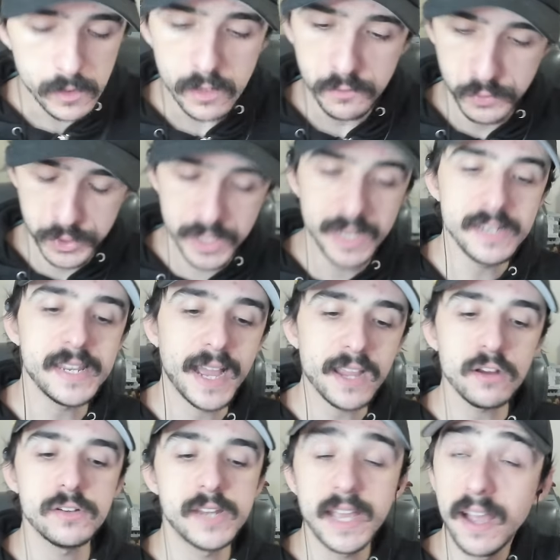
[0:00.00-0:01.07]
for the
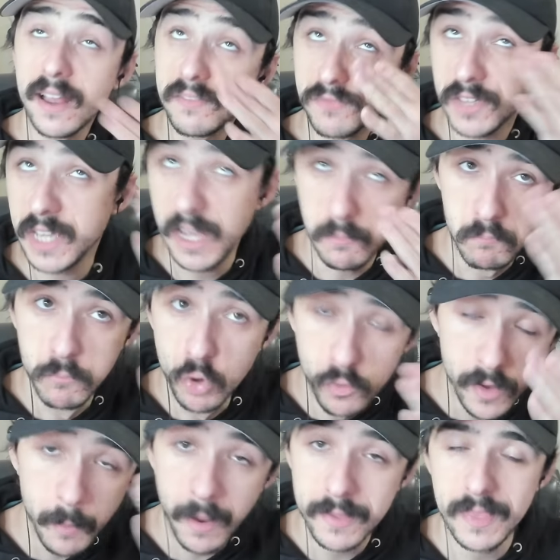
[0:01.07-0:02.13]
entire day, I have to keep
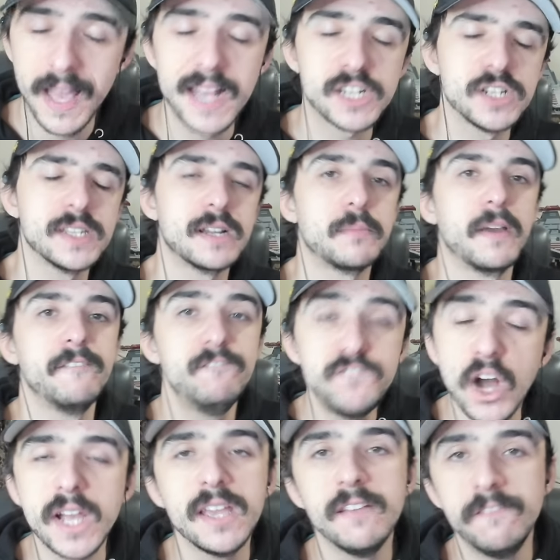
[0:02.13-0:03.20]
moving my lashes out of my
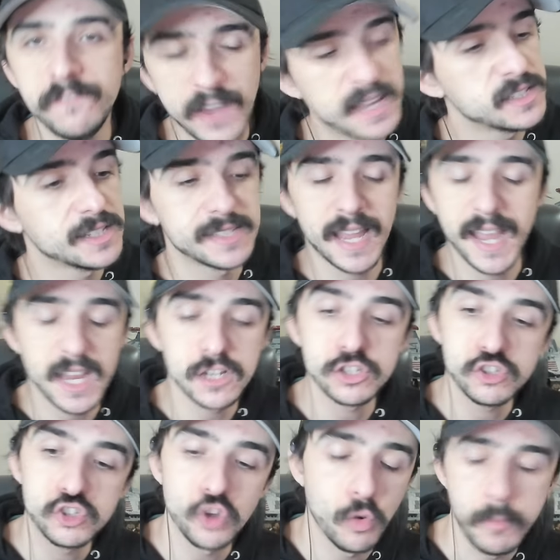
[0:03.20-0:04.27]
fucking face because I hate it
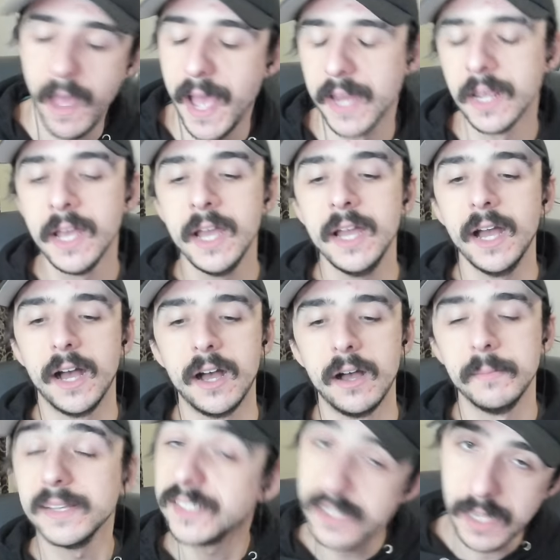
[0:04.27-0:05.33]
so bad. Uh,
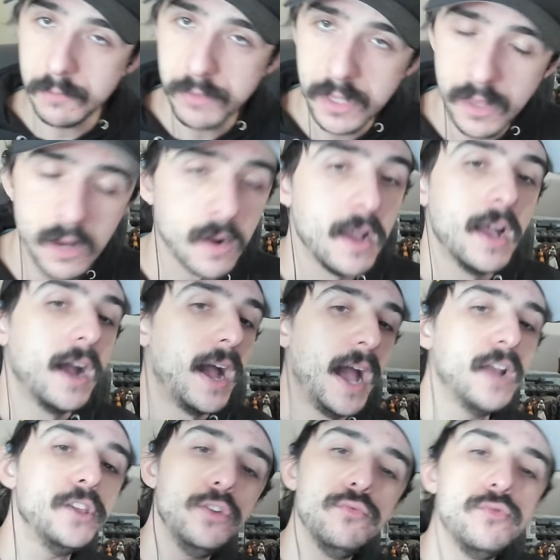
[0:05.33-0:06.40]
it's the same thing there. How
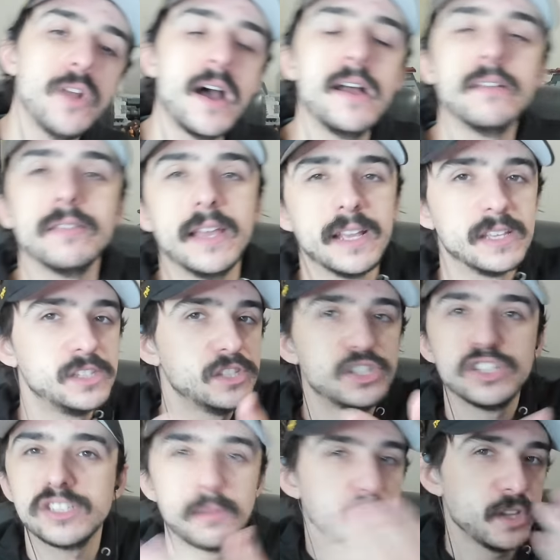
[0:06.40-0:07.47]
do you not, like, is this
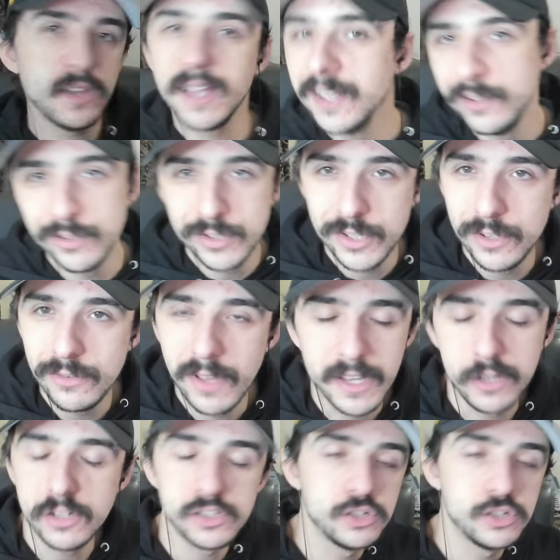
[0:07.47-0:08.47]
just something you get used to? Like, you just